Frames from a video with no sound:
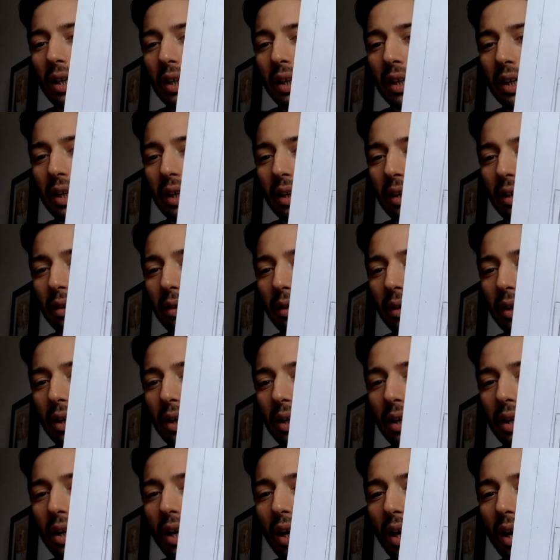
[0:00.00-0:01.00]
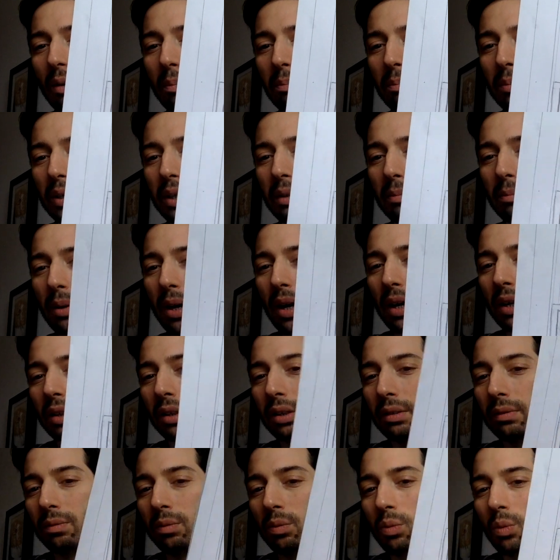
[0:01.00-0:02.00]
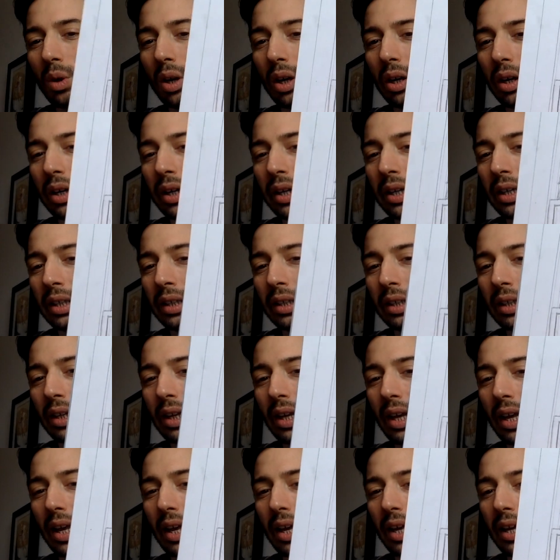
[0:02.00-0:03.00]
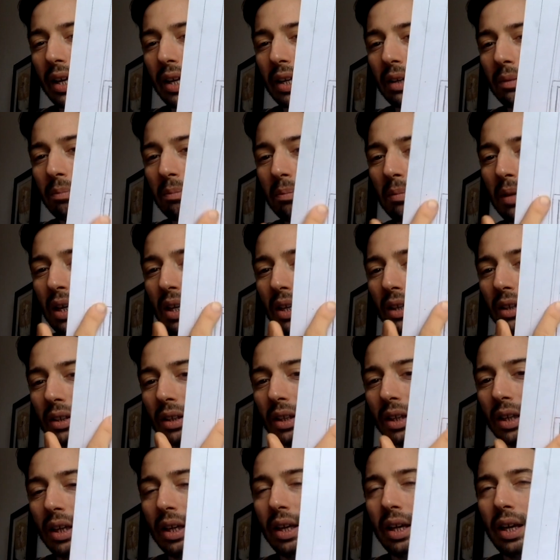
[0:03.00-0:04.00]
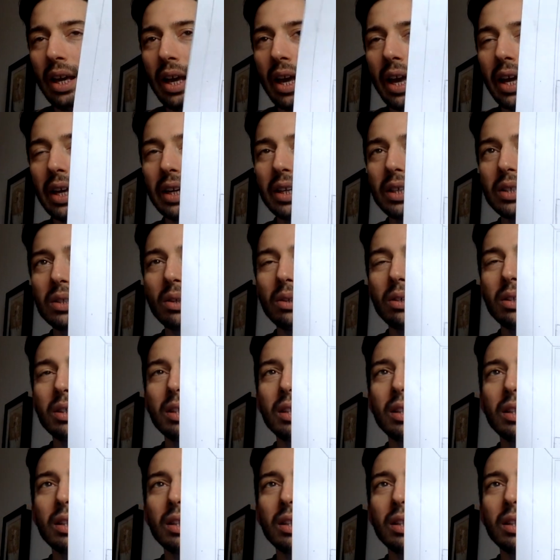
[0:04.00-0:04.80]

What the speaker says: like a cup and a bottle of wine and milk, and I started to